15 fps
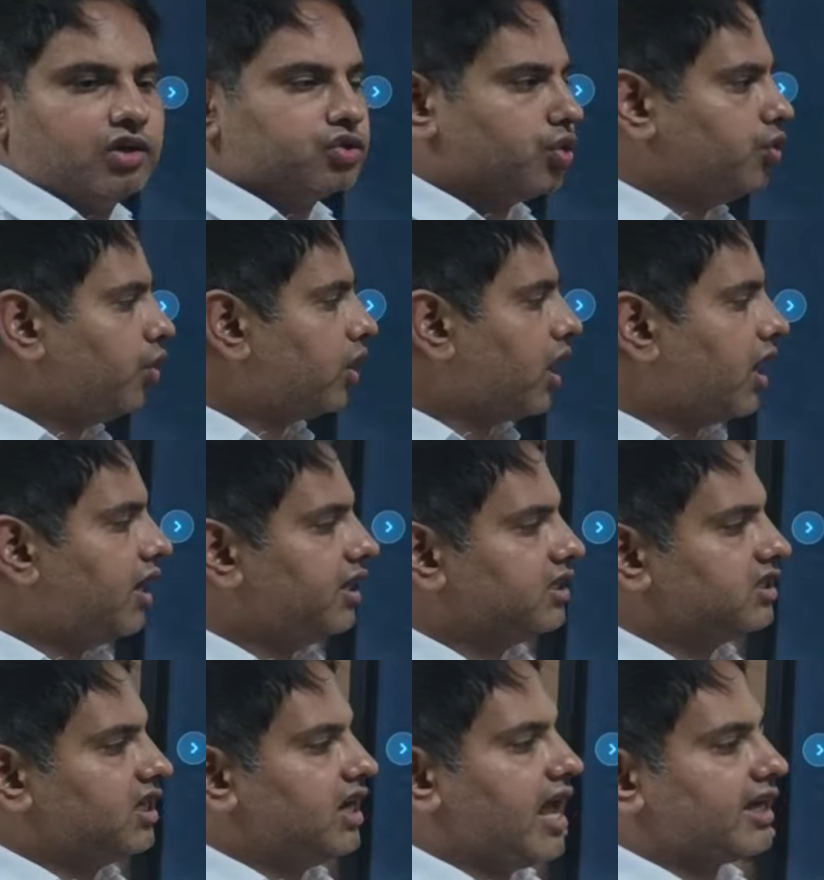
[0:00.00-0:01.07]
So your heart
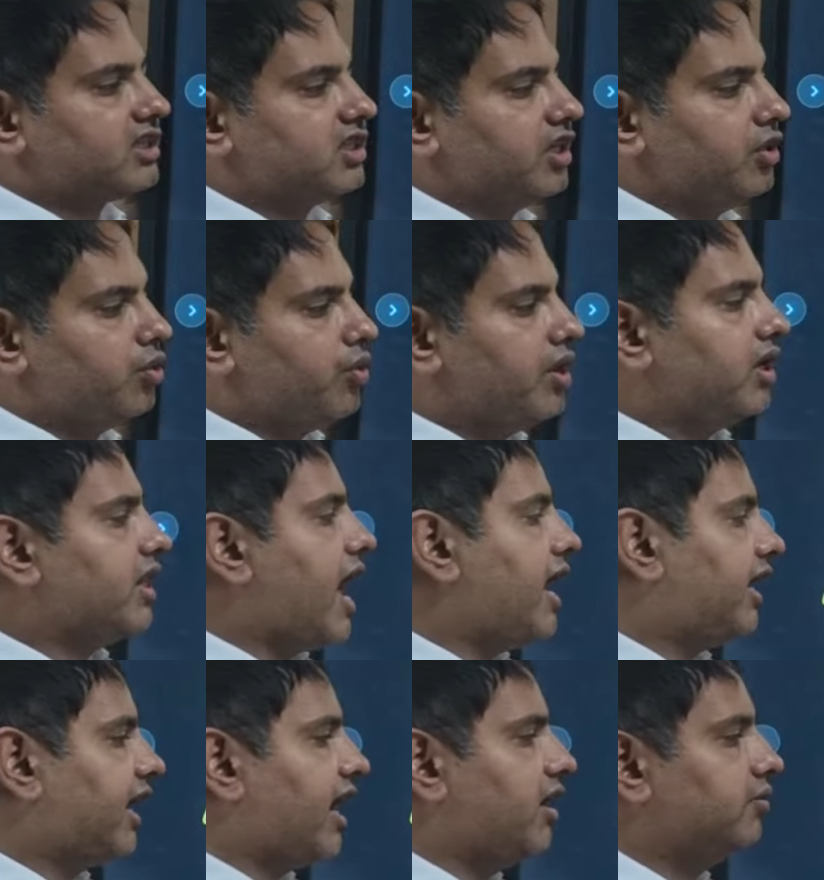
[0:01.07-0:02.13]
is relaxing. During
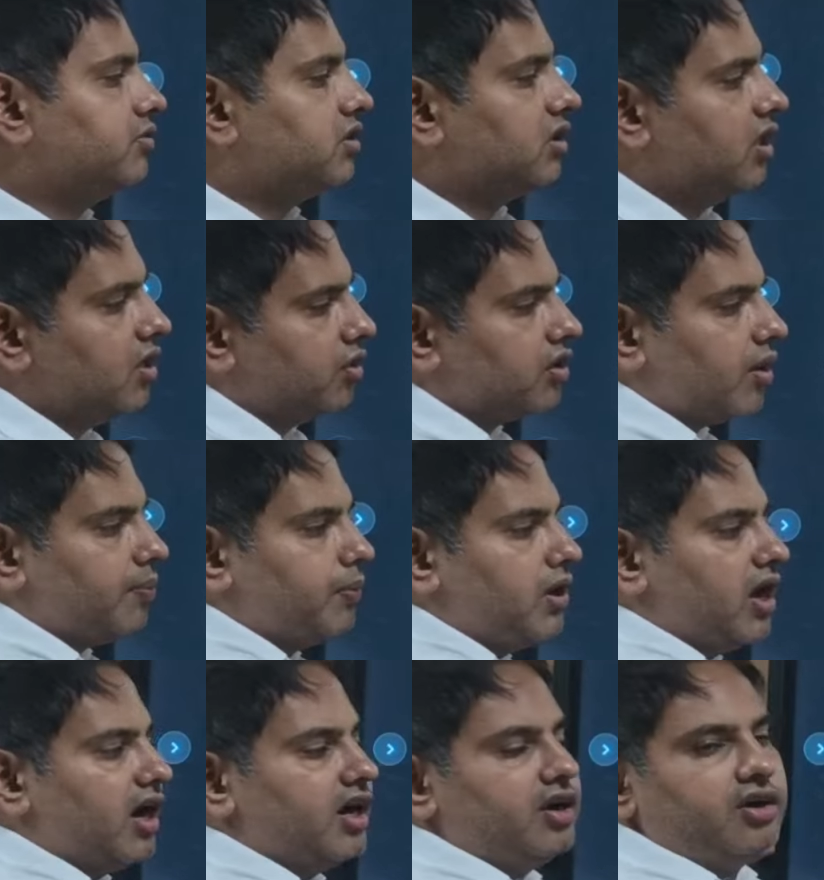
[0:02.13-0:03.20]
that time, the
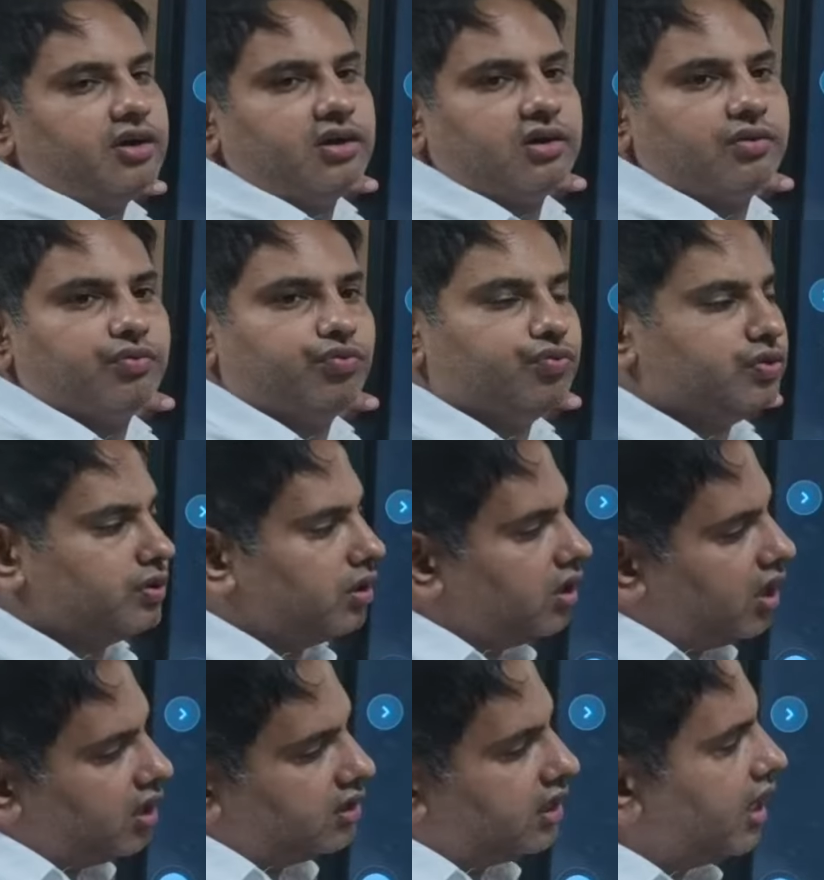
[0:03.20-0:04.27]
blood,
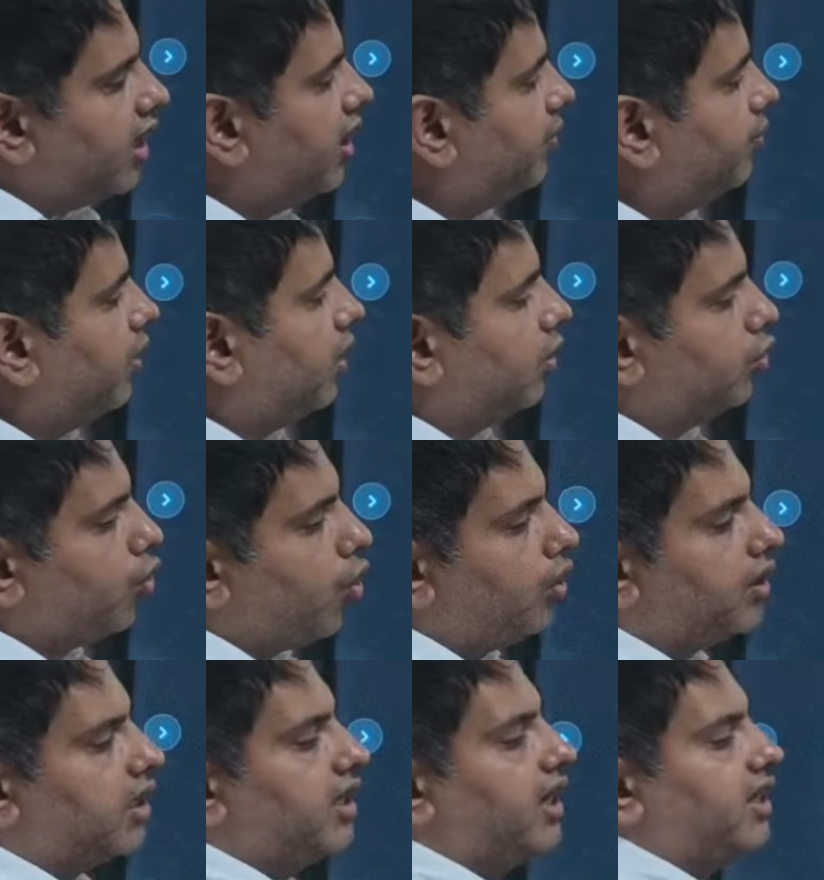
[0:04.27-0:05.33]
the
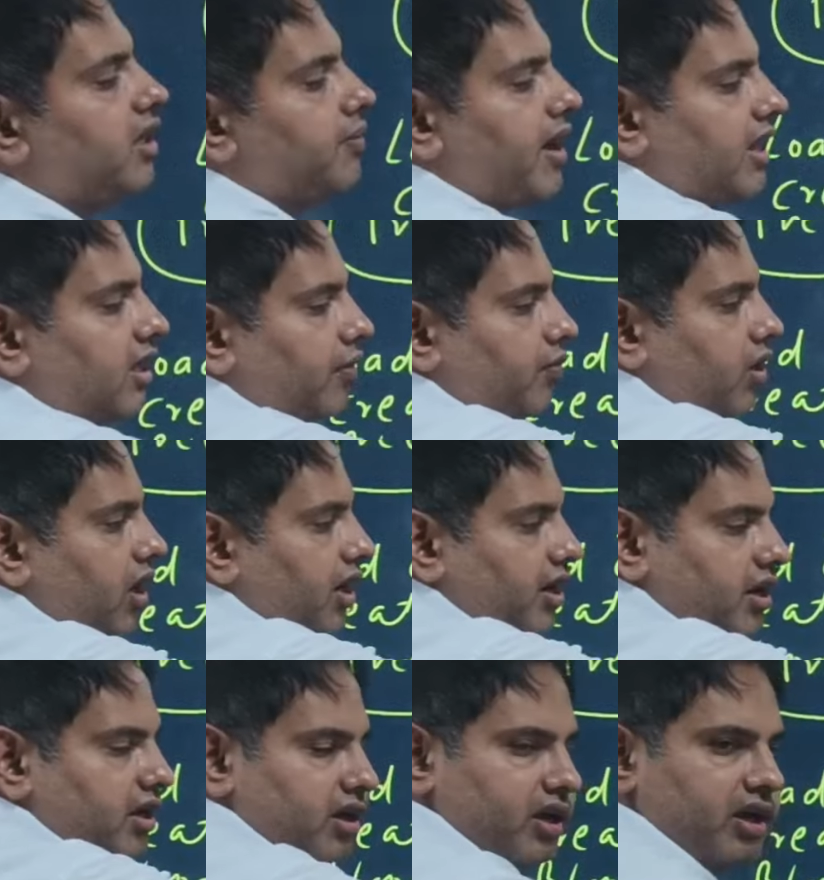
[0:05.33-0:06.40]
load created by the
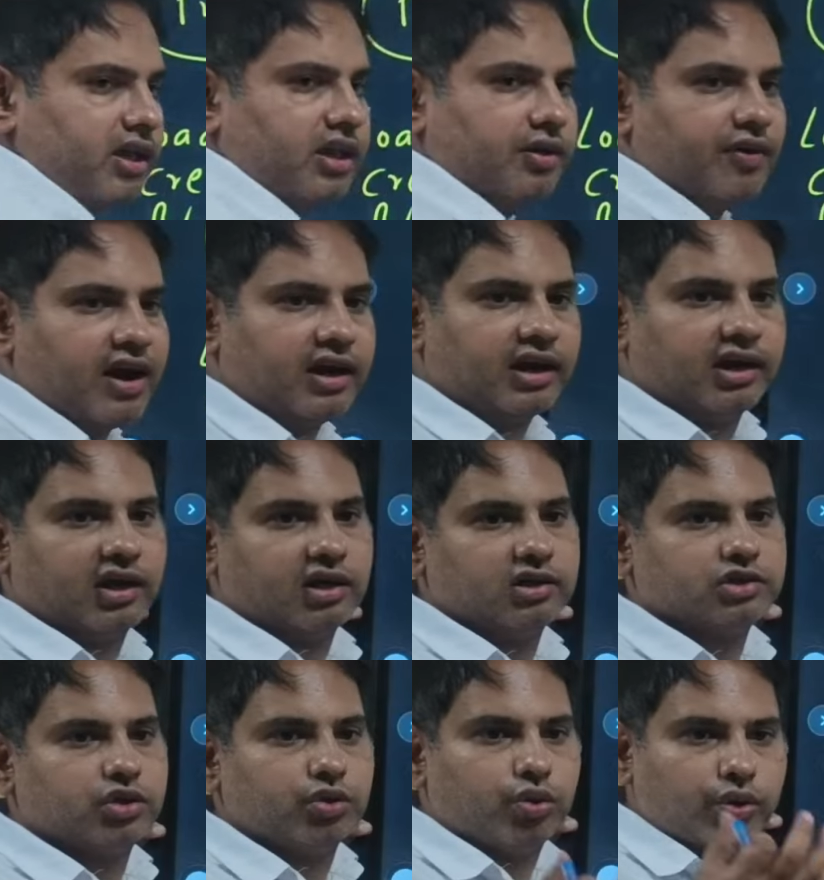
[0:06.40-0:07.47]
blood in the
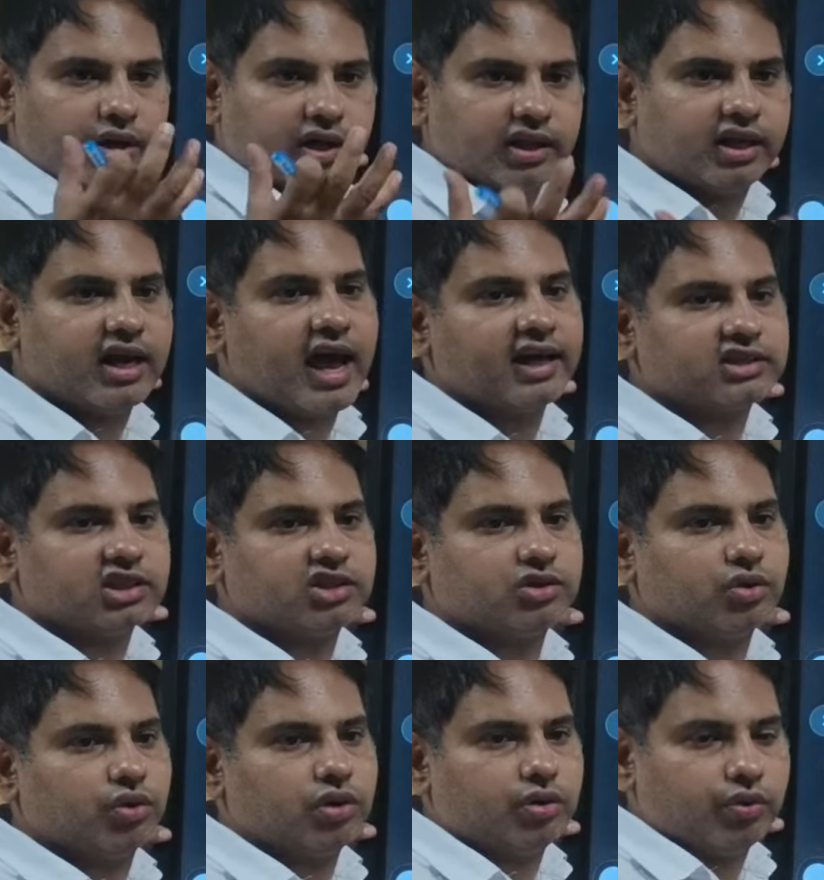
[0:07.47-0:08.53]
ventricles during the
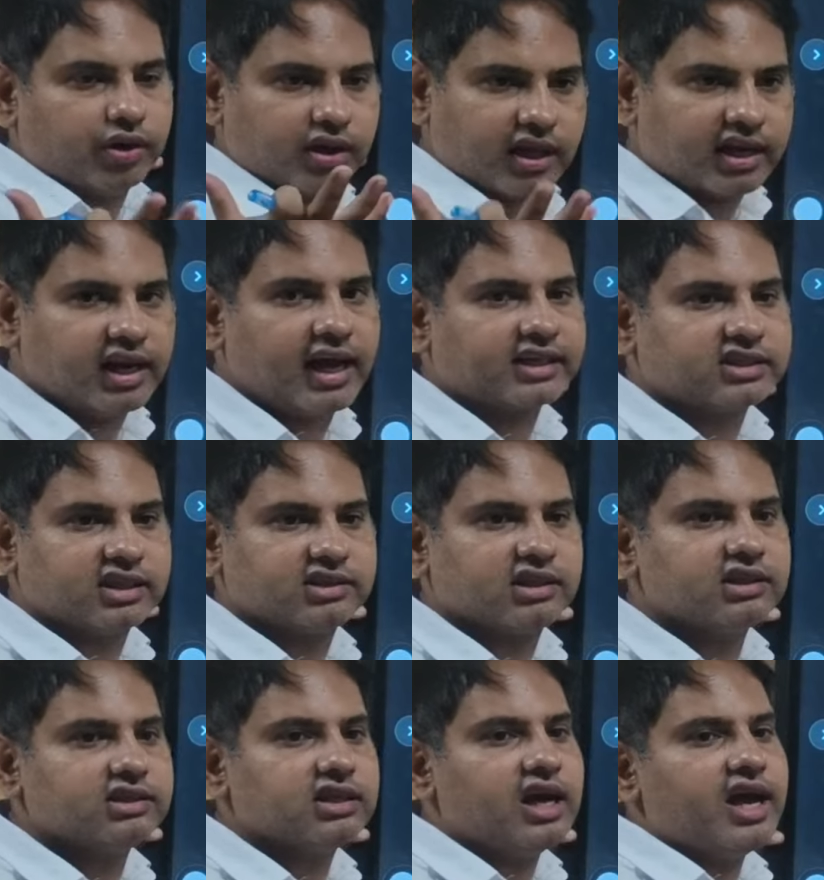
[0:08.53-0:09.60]
diastole, during the
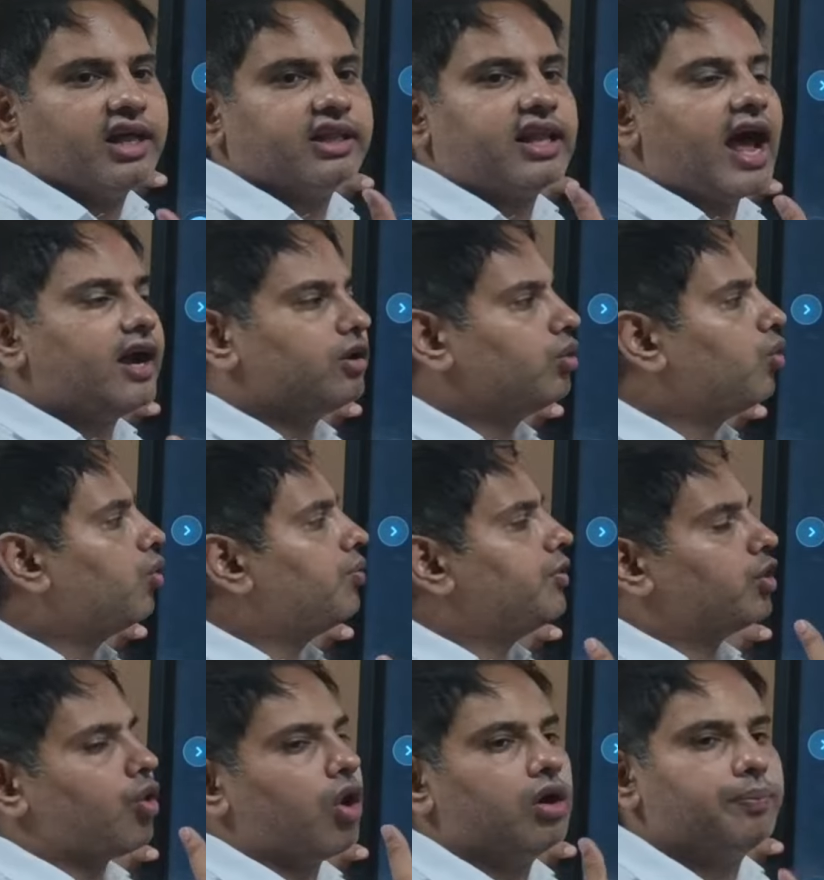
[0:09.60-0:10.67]
relaxation, that load
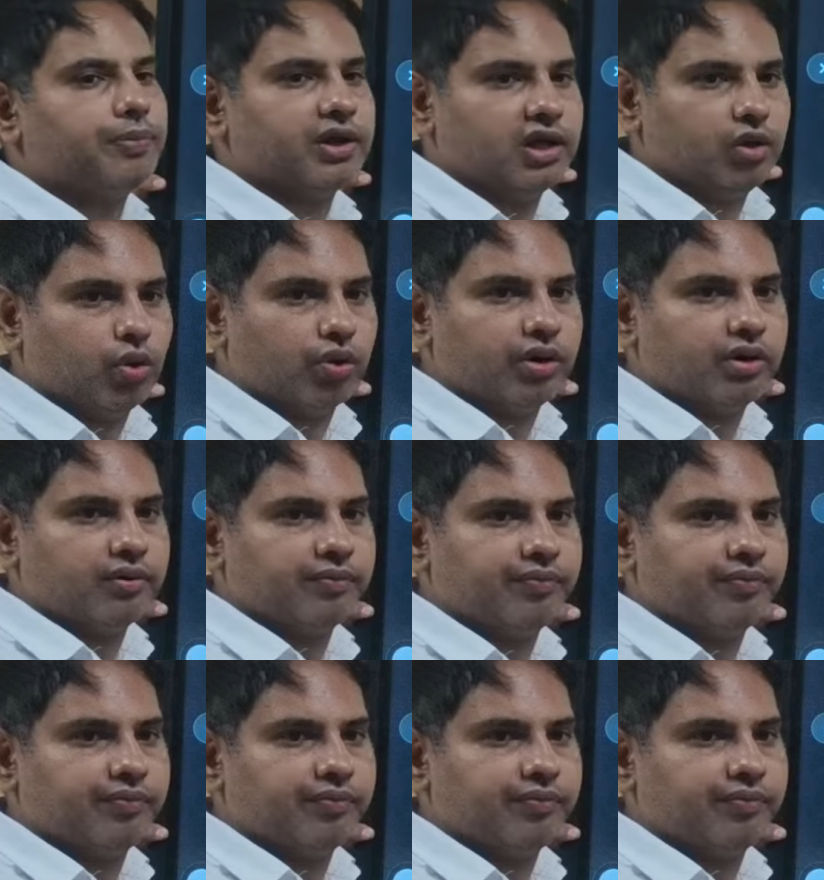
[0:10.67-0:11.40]
we call preload,